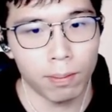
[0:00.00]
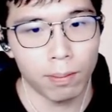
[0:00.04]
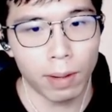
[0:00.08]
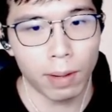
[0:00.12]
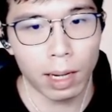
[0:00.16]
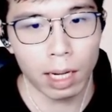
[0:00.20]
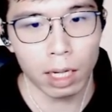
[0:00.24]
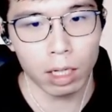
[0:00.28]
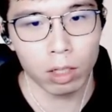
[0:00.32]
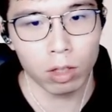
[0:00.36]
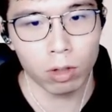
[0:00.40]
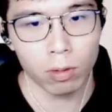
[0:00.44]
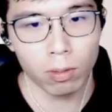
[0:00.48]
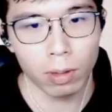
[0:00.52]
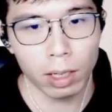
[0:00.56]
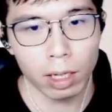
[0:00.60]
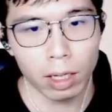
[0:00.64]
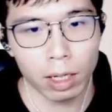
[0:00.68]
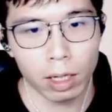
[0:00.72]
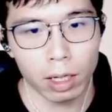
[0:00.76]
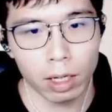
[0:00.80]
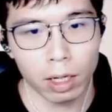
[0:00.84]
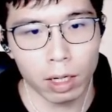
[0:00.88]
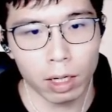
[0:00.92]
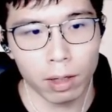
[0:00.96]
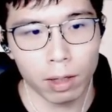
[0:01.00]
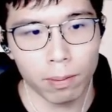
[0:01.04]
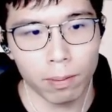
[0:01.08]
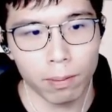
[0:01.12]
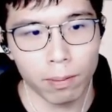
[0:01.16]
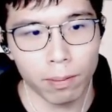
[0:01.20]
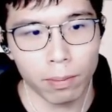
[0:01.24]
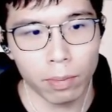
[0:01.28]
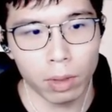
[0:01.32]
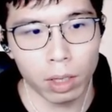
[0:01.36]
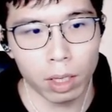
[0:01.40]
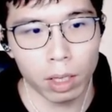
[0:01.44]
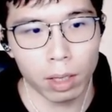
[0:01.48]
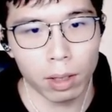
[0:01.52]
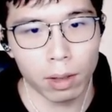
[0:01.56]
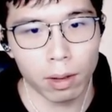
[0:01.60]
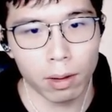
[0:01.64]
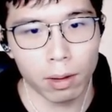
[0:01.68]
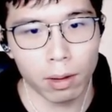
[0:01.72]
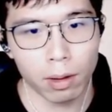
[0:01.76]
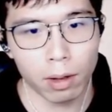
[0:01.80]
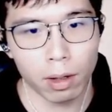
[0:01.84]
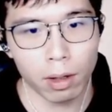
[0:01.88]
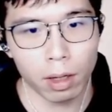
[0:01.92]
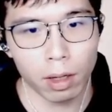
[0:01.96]
By the way,
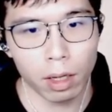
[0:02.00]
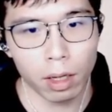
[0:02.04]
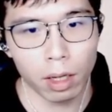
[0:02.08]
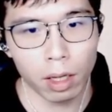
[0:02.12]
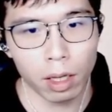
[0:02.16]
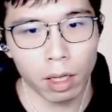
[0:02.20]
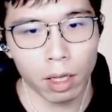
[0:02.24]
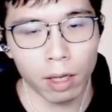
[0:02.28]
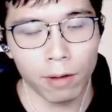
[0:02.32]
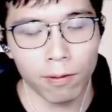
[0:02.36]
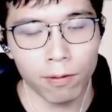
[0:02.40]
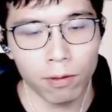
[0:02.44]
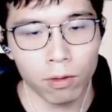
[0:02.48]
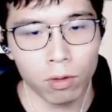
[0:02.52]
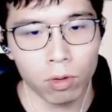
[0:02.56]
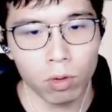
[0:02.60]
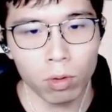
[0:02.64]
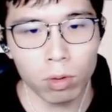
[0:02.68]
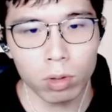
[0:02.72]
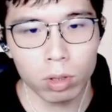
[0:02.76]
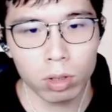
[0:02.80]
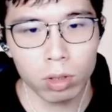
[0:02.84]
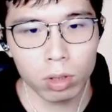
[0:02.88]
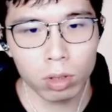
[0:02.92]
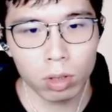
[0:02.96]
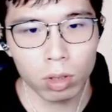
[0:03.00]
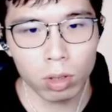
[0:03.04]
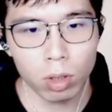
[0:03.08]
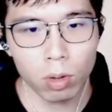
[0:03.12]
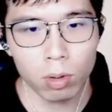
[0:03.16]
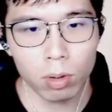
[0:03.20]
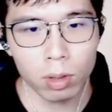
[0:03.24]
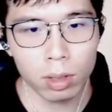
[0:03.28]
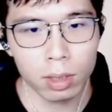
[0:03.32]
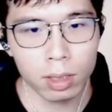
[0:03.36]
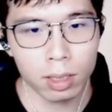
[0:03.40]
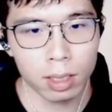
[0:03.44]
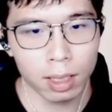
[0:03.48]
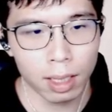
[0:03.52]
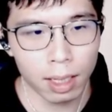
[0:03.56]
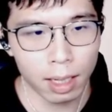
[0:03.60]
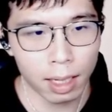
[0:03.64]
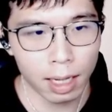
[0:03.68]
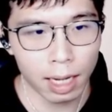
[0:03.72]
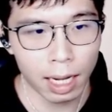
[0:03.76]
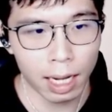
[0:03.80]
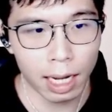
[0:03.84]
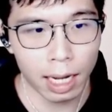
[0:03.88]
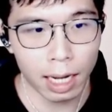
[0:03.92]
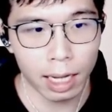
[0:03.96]
if you don't
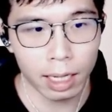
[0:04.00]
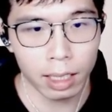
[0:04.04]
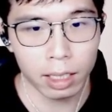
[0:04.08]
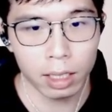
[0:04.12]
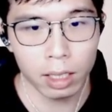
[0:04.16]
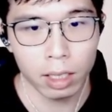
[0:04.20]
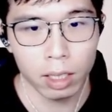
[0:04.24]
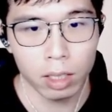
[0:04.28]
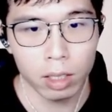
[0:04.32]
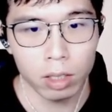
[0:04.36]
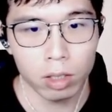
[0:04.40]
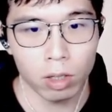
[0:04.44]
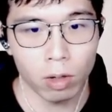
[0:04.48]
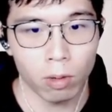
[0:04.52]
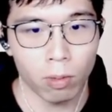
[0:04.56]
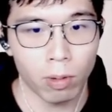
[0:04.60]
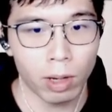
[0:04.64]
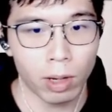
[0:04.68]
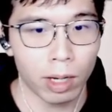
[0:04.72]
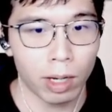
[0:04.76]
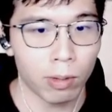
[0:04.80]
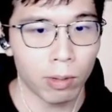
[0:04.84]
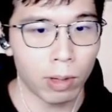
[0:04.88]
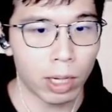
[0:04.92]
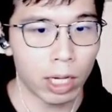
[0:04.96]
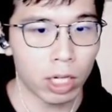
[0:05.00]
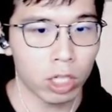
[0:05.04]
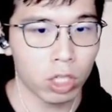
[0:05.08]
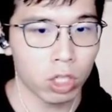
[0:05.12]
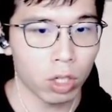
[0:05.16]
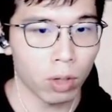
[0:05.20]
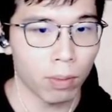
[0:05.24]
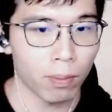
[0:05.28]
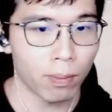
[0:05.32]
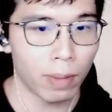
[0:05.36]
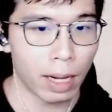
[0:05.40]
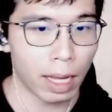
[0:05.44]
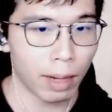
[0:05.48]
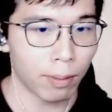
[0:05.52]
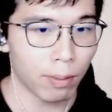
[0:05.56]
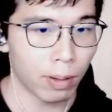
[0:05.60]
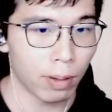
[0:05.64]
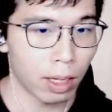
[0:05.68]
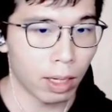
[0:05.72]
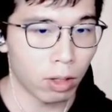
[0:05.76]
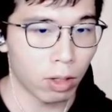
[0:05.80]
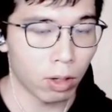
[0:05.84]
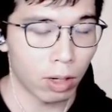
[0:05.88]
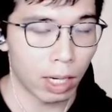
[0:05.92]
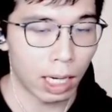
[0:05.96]
like the variation black
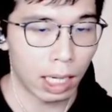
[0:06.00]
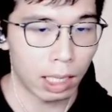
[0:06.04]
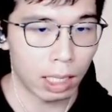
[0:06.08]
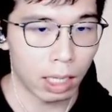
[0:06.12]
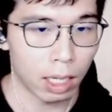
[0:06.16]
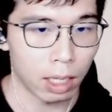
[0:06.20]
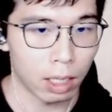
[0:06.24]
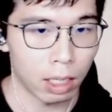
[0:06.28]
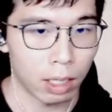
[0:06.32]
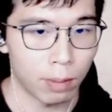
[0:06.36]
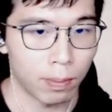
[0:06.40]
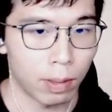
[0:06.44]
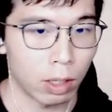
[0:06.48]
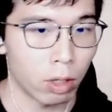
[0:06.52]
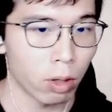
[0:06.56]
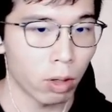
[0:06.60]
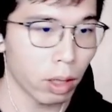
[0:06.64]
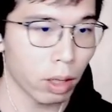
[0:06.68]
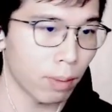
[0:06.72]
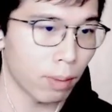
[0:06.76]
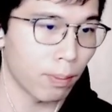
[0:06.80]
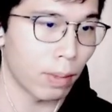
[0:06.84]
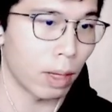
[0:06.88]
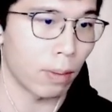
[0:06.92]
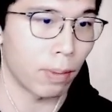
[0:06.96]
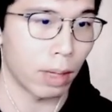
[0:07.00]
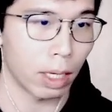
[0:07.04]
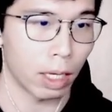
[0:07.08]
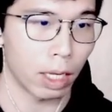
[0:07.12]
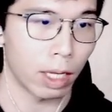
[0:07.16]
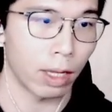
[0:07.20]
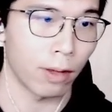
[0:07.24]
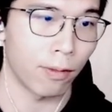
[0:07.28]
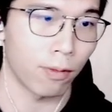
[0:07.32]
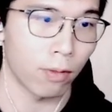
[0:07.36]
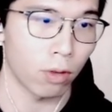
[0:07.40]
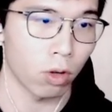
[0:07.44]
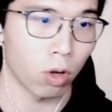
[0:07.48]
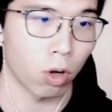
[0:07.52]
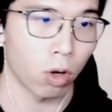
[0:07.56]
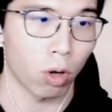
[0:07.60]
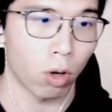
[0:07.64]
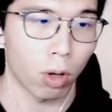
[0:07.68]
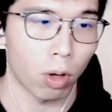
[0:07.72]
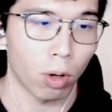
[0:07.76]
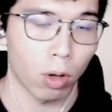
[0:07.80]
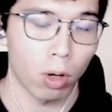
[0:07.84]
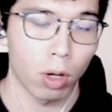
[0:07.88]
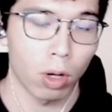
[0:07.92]
play the Atari, because maybe if your